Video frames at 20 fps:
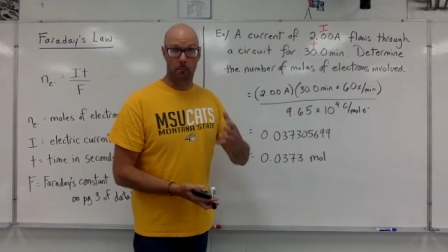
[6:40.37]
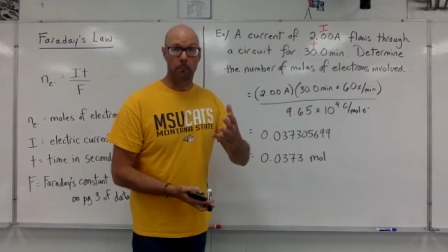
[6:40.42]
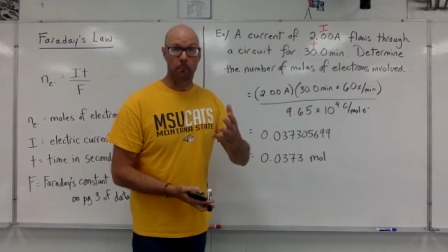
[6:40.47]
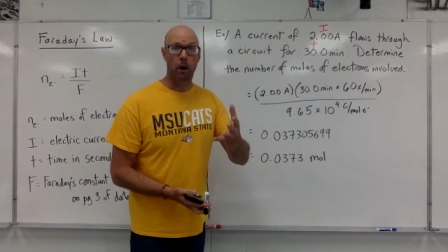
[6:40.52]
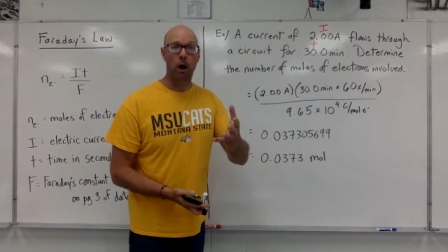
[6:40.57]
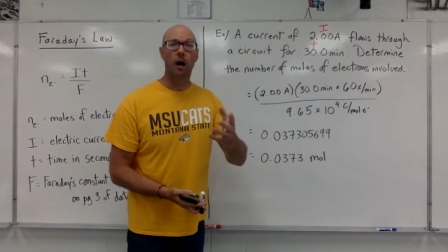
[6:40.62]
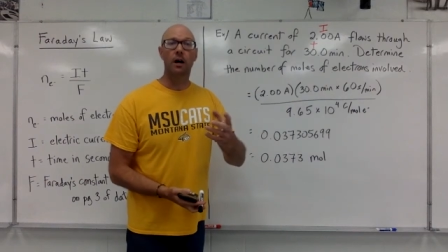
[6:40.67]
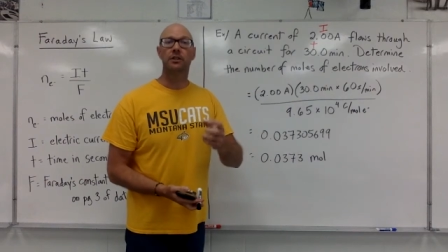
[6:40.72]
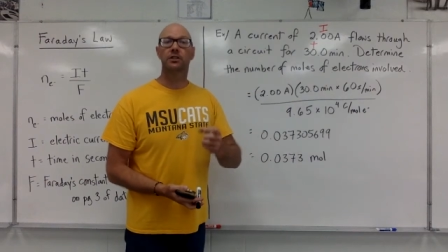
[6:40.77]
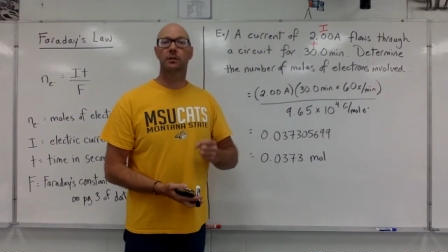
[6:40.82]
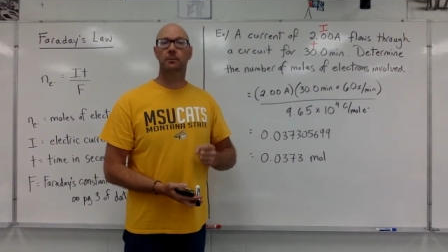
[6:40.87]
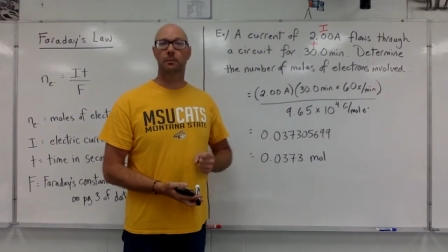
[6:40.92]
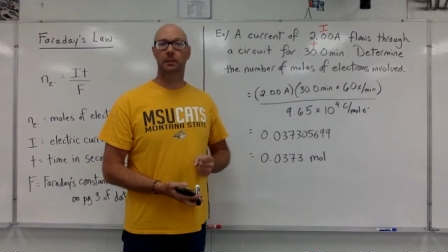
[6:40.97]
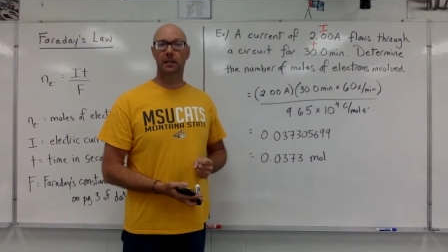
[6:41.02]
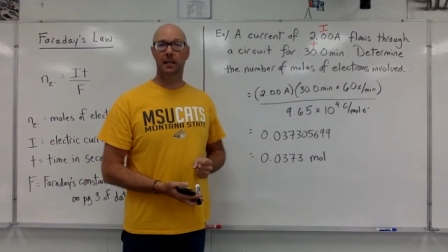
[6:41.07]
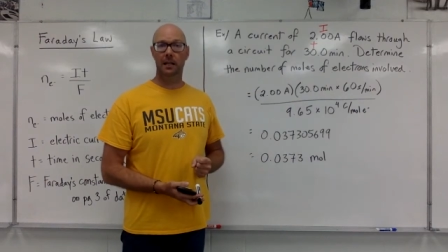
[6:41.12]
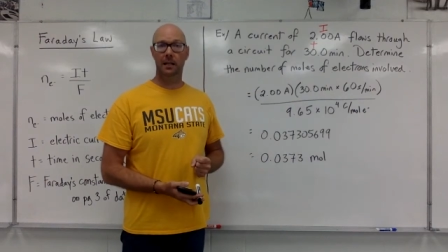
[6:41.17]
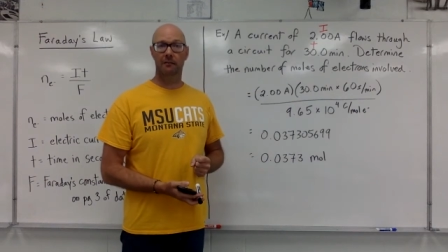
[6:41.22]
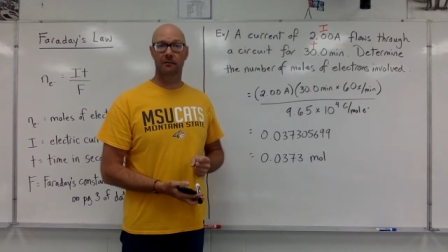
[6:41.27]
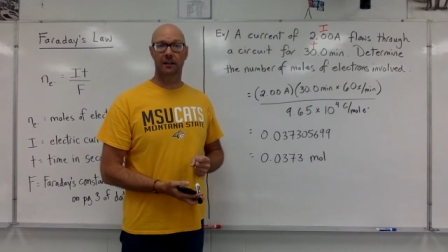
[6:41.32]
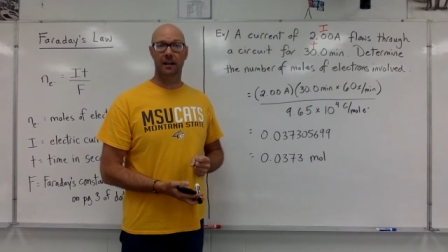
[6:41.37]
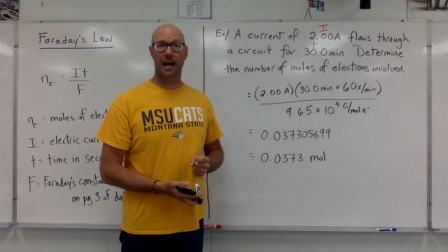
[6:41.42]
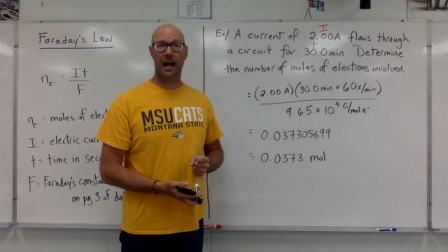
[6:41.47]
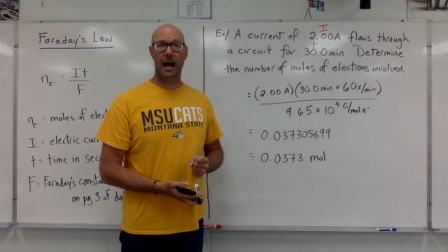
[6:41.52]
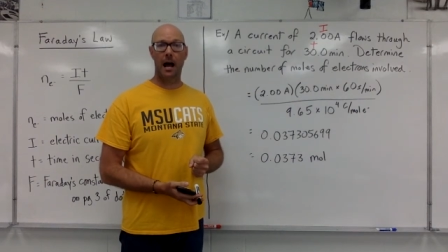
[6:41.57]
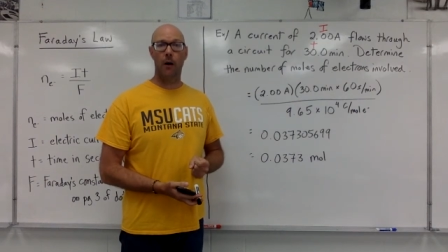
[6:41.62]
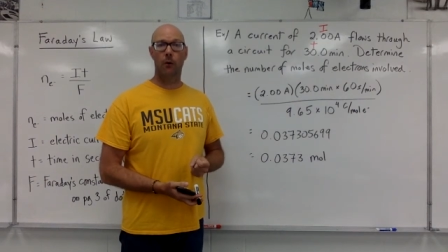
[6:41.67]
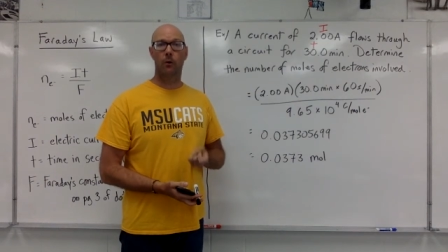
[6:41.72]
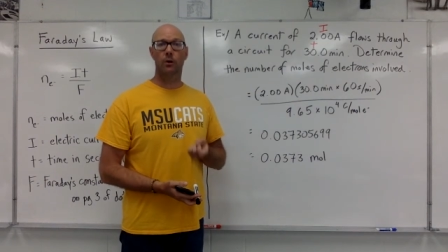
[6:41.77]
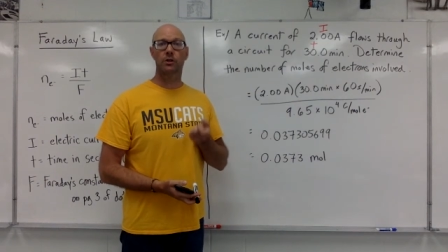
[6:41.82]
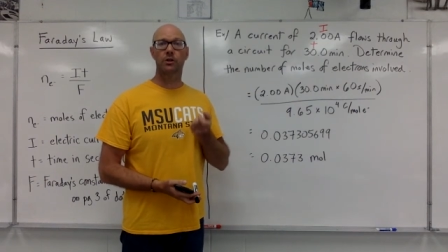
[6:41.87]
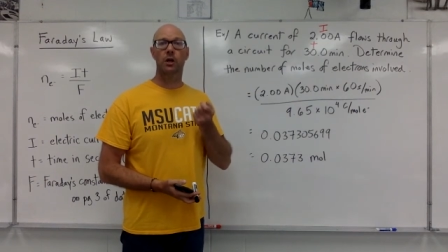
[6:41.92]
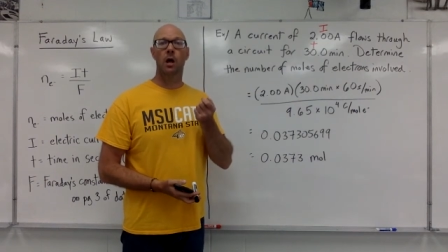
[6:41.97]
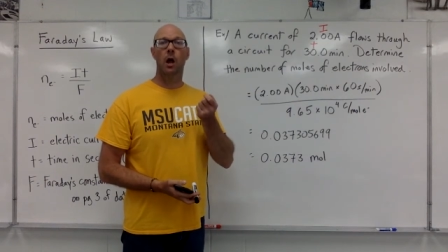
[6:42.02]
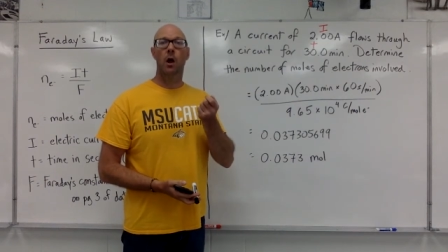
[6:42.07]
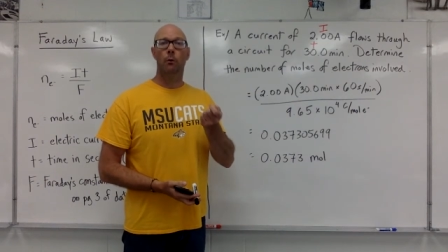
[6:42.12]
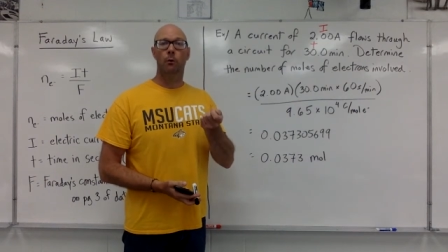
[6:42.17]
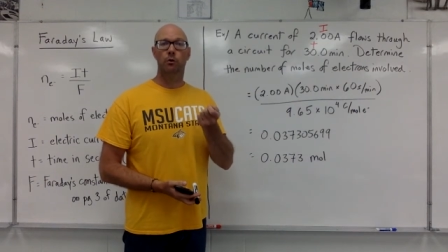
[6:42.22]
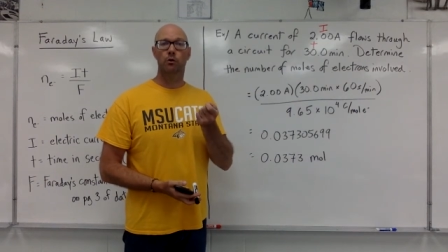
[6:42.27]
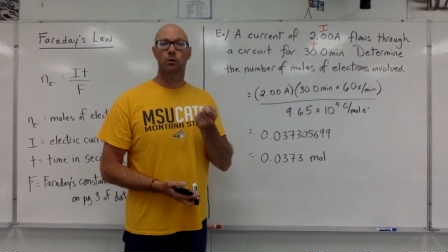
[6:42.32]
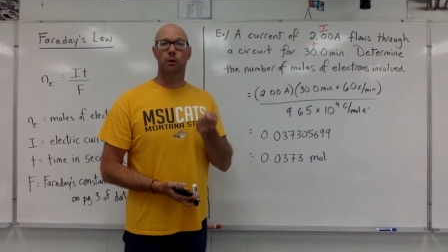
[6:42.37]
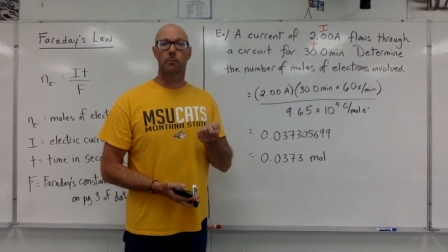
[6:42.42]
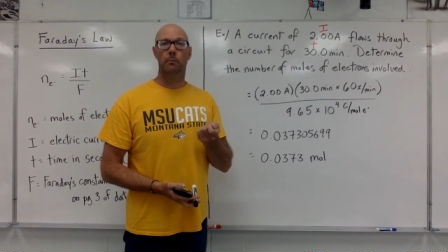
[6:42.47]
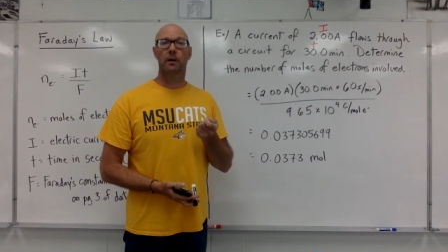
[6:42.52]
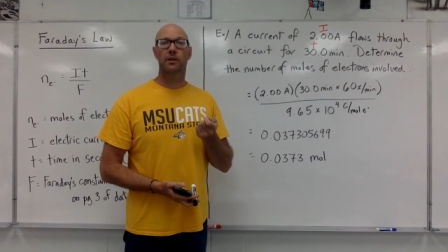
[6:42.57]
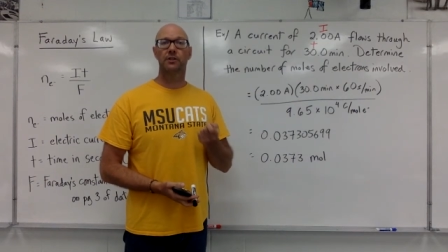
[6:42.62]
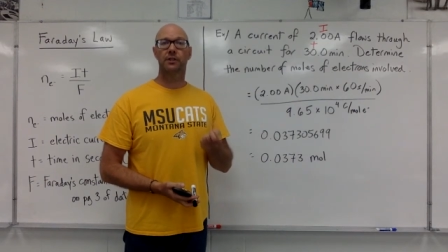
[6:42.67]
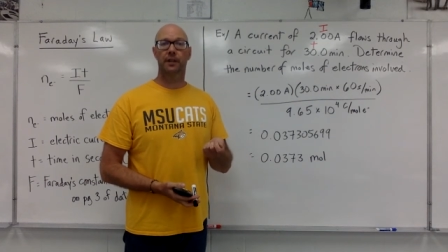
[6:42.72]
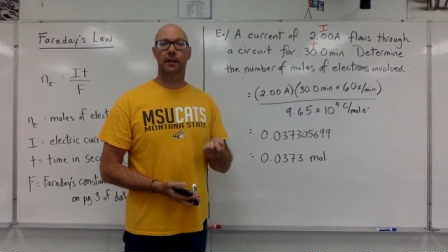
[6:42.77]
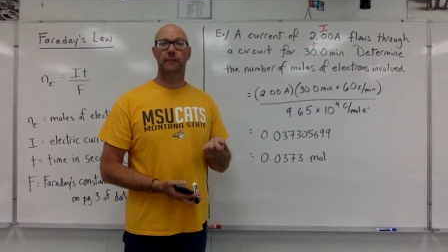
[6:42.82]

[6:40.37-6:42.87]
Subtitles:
possibly even hours, which we must